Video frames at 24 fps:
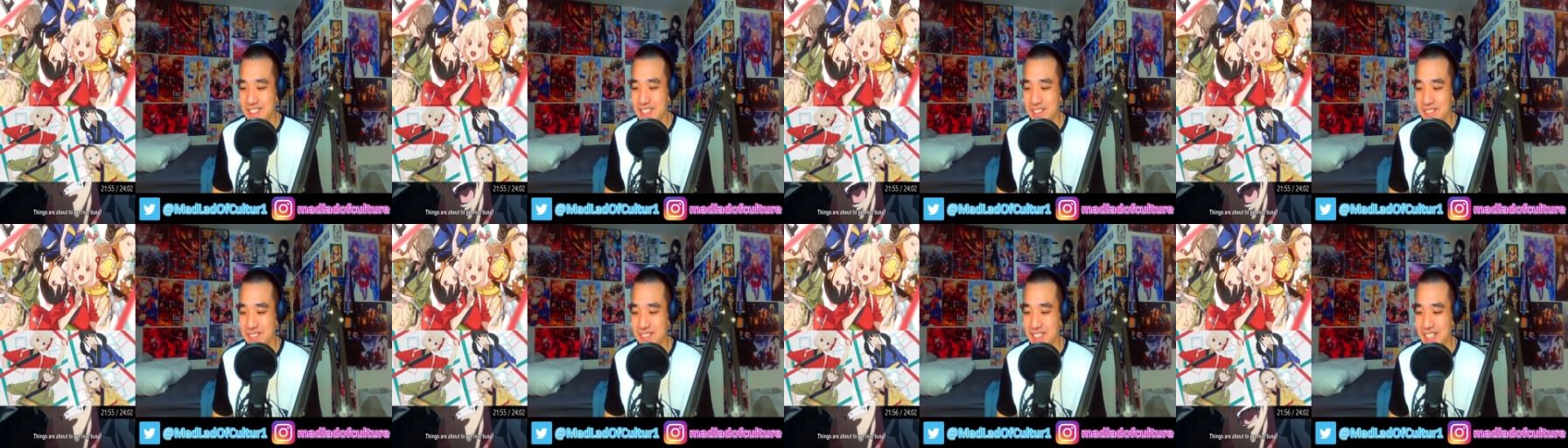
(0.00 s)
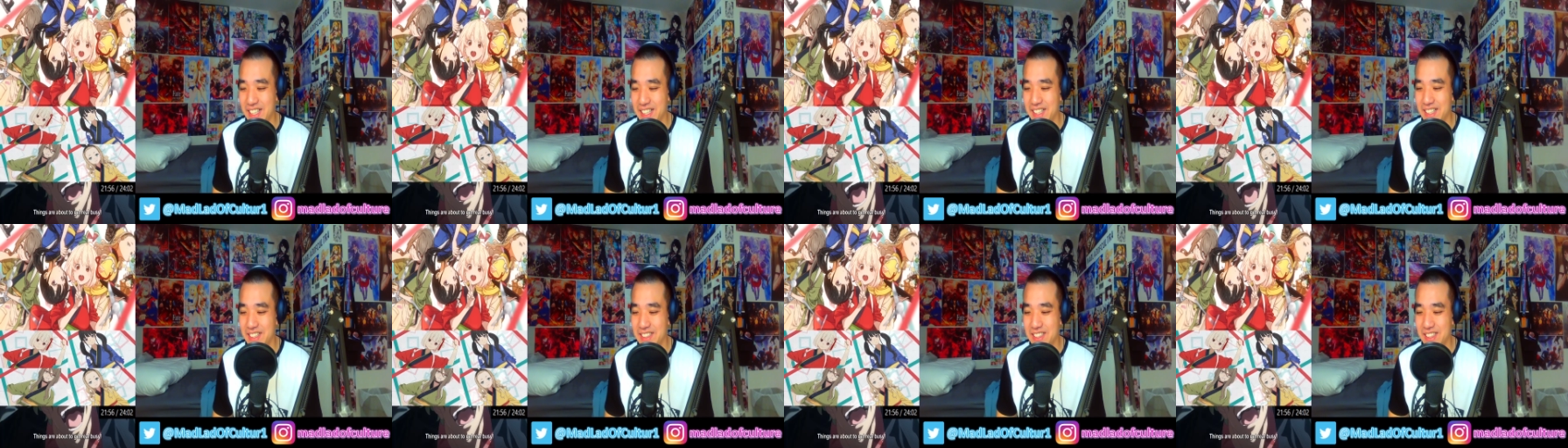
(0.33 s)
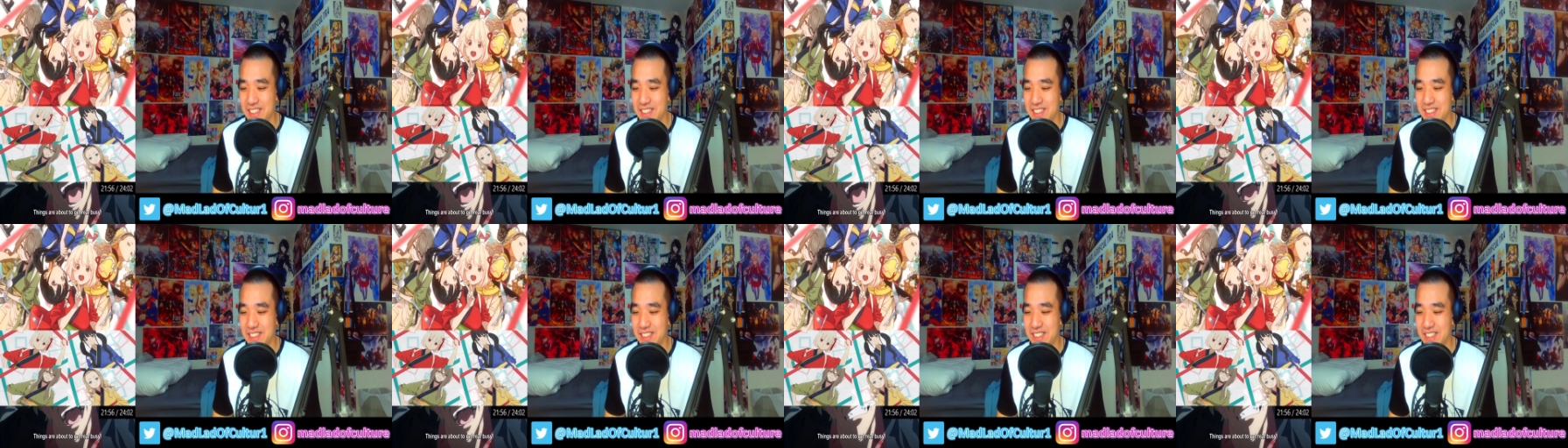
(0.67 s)
Seems like he's
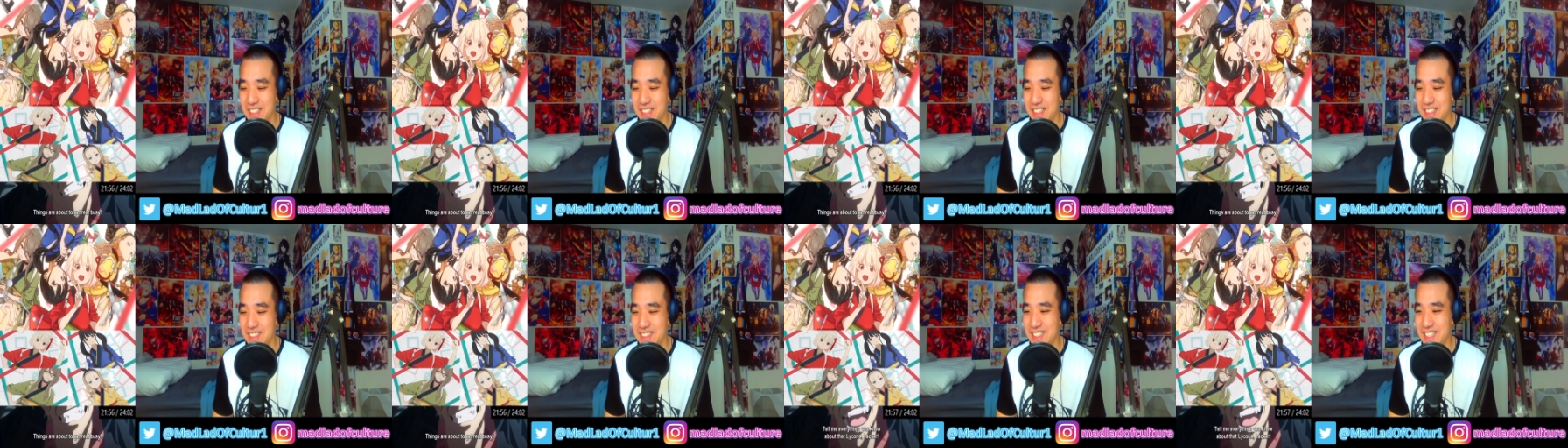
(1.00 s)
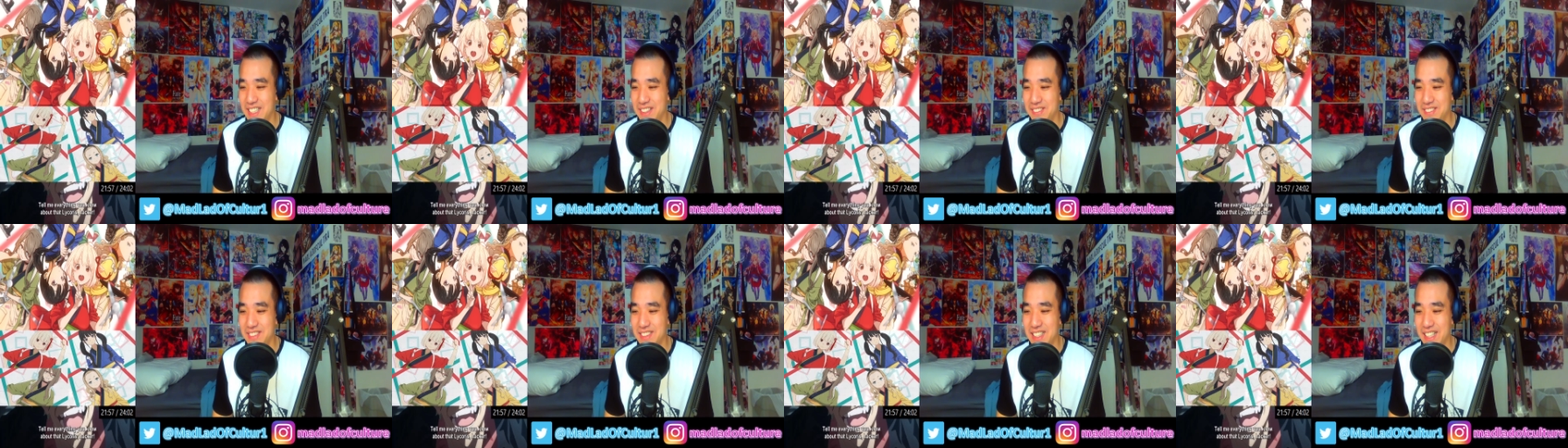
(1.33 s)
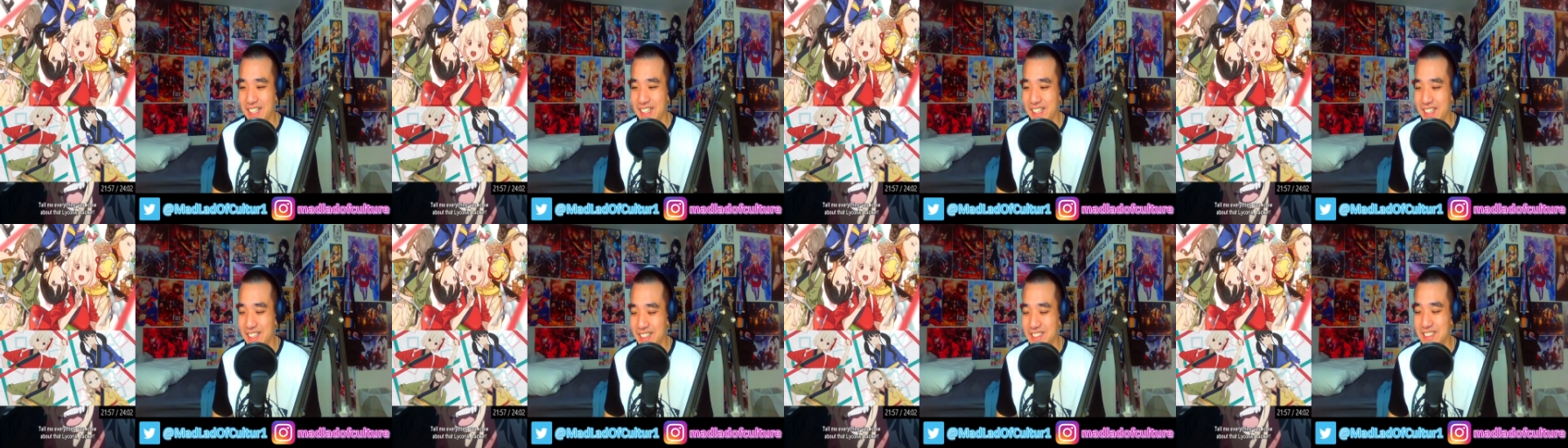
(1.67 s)
a. Uh, seems
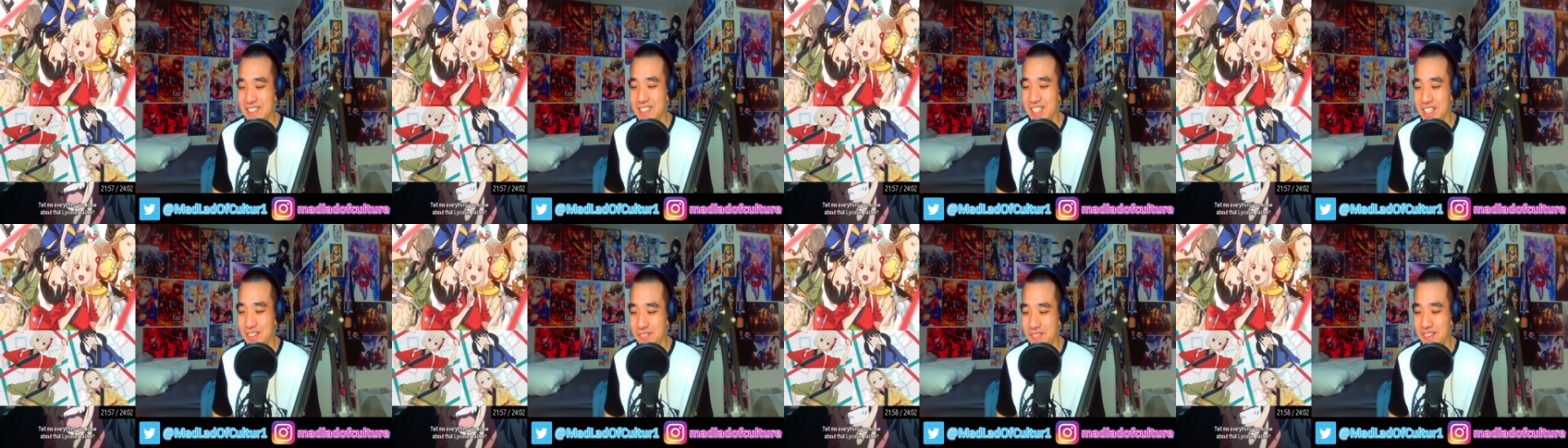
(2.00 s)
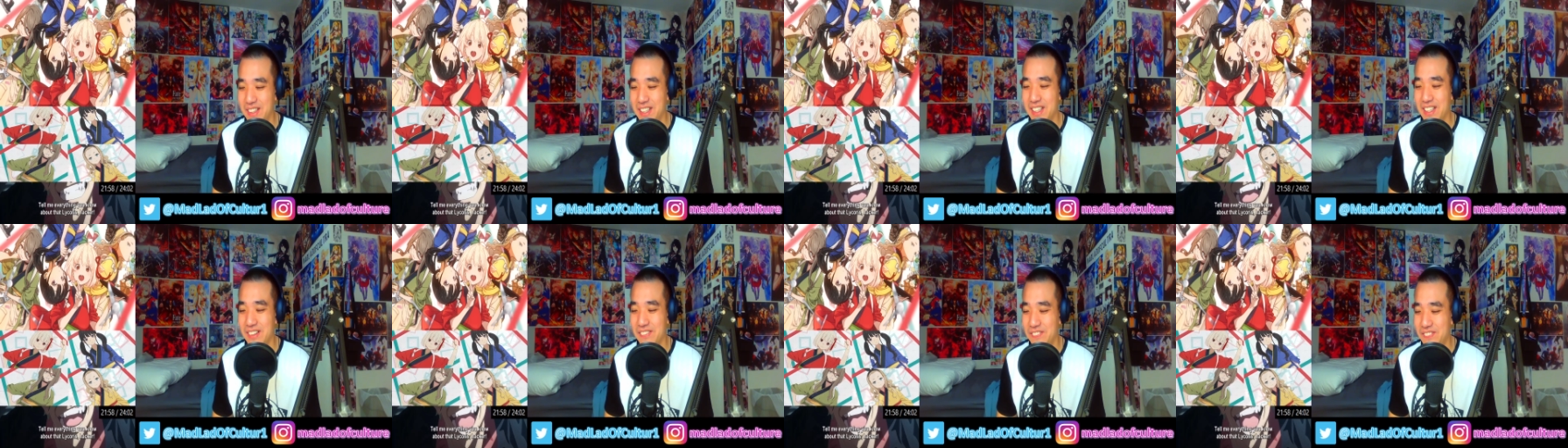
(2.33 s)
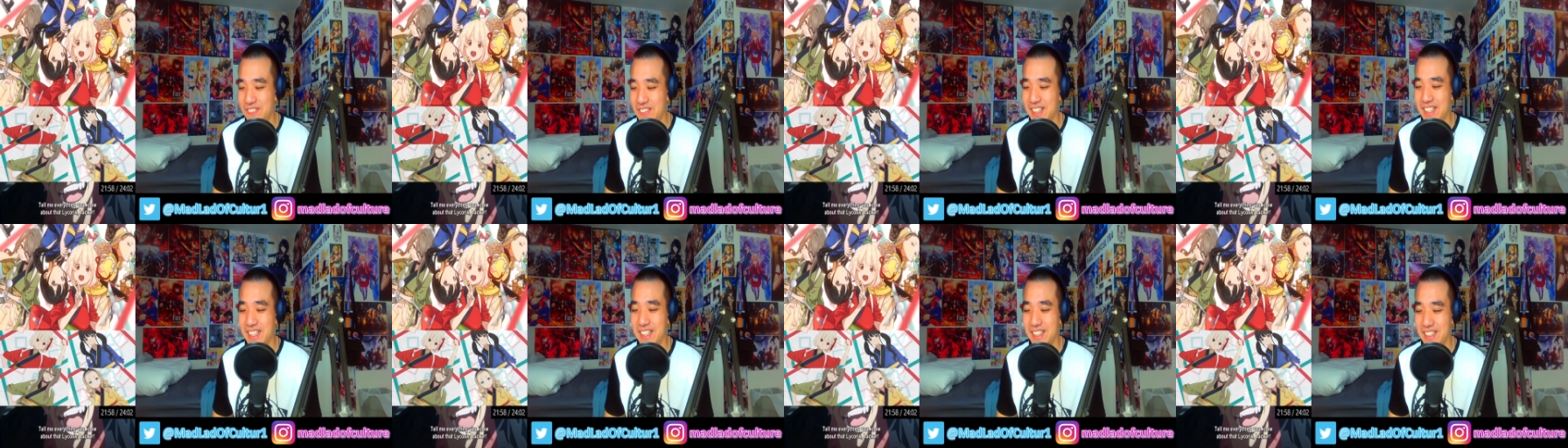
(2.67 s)
like he's gonna be in a
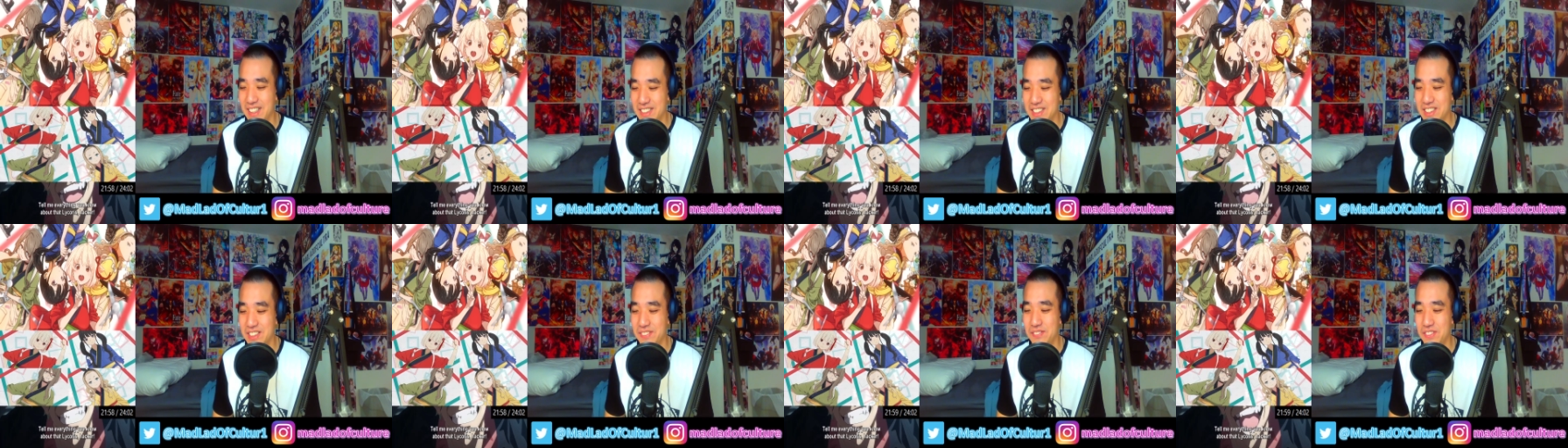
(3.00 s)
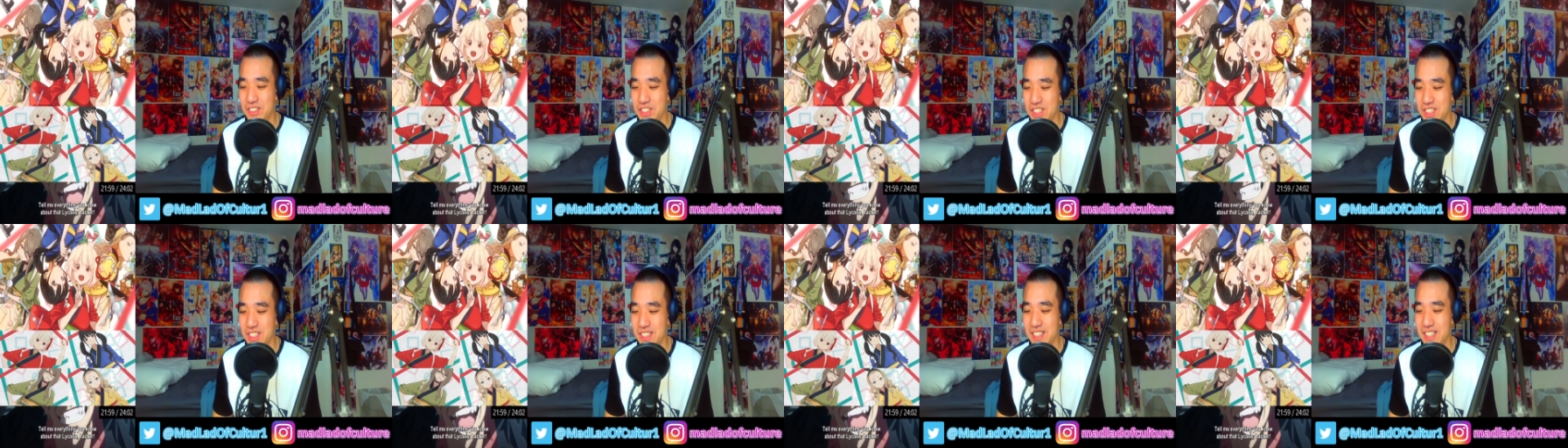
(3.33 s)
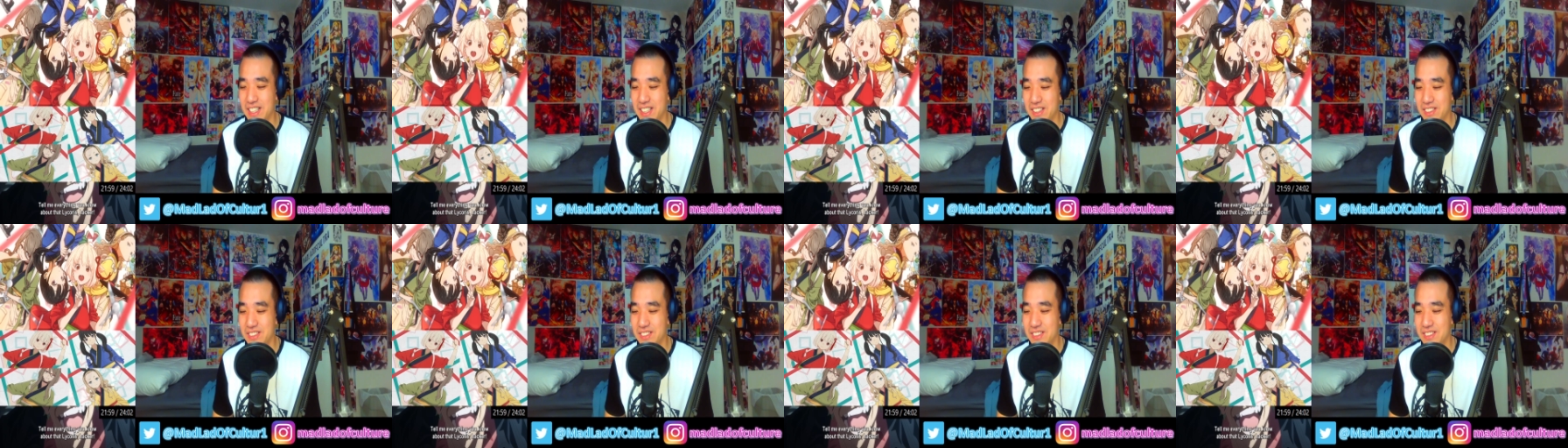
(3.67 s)
fucking hunting mission
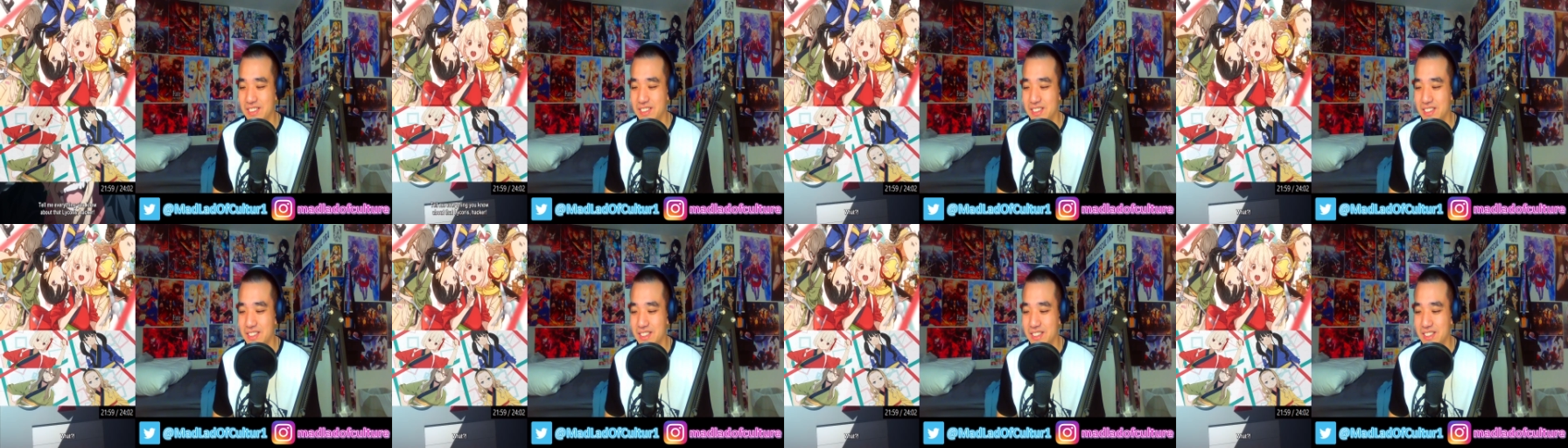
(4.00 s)
now.